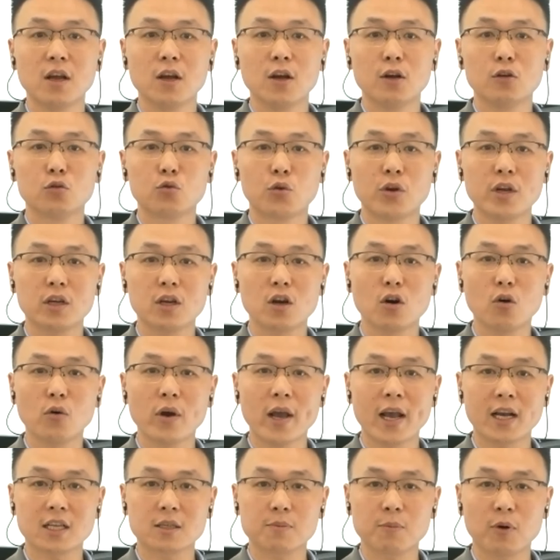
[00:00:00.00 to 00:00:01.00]
trigger
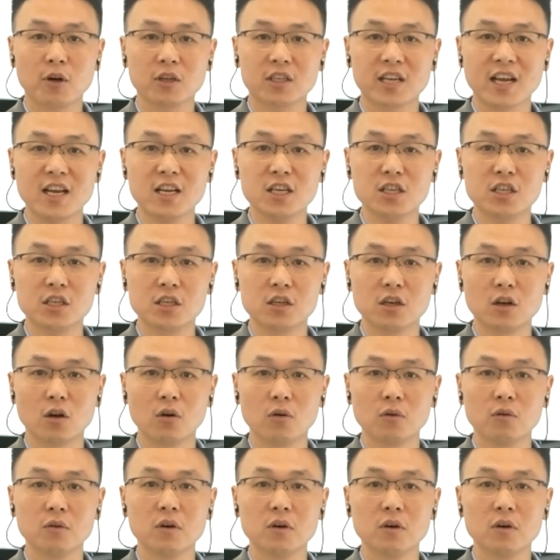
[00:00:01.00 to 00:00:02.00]

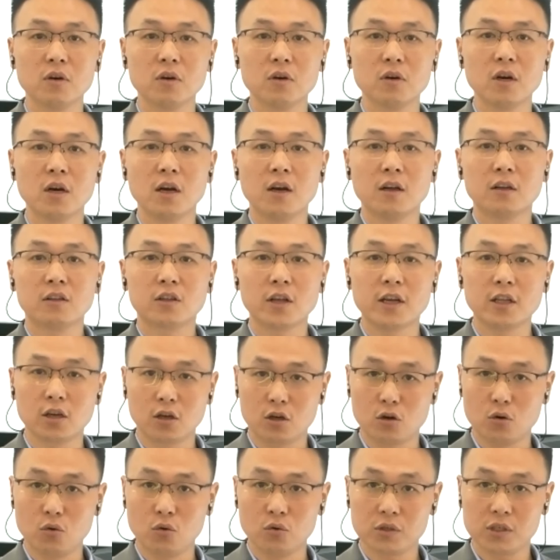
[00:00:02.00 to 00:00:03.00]
exponential data
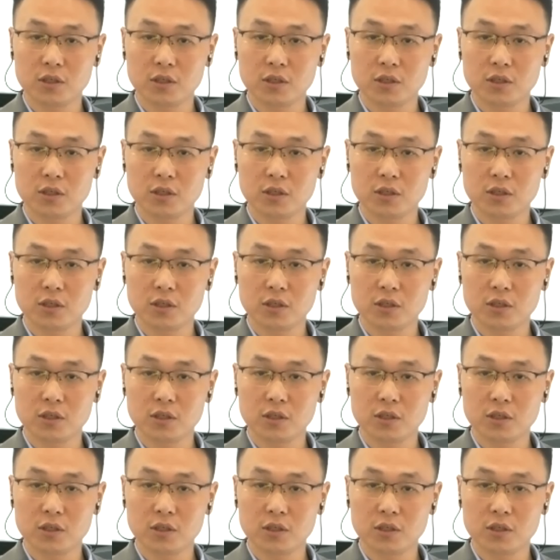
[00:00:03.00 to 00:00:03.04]
growth.